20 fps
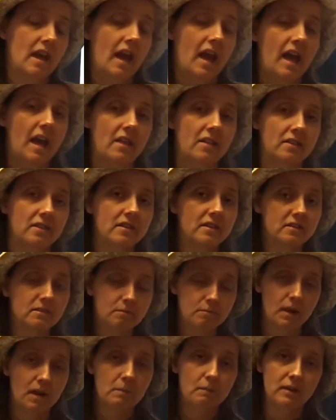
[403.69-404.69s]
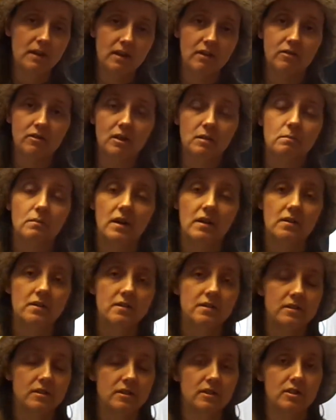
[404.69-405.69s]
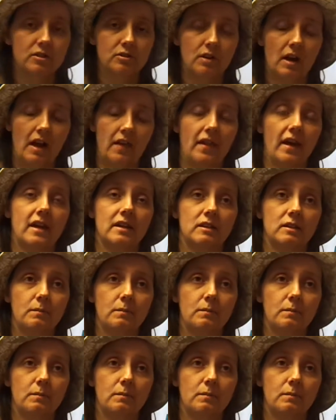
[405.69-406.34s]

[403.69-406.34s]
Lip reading: and this might be a good month to try that.